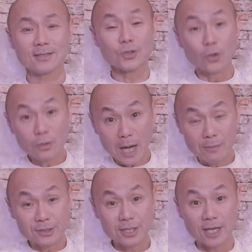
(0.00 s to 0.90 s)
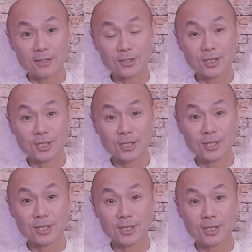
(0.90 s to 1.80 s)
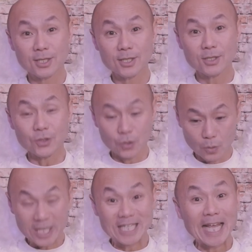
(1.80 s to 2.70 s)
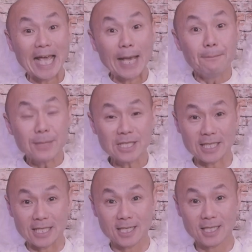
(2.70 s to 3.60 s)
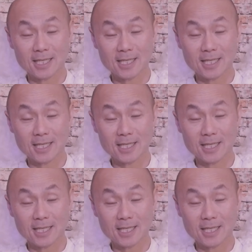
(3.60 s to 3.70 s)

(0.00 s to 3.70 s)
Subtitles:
Your Bible says you're in enmity